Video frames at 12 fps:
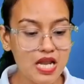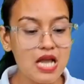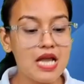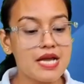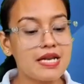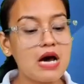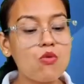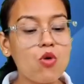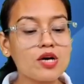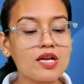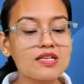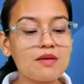now, what
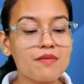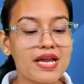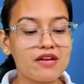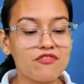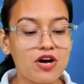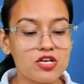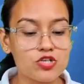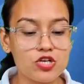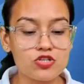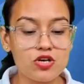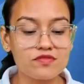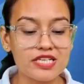are the main functions
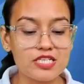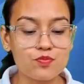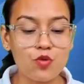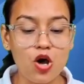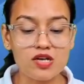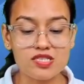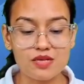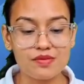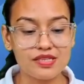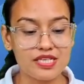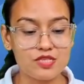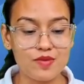of this block
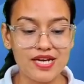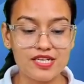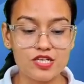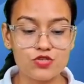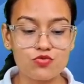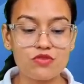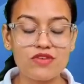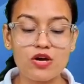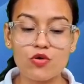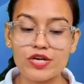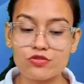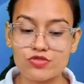samitis, my dear student? We are going
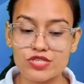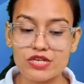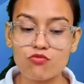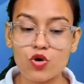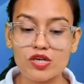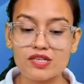to see what are the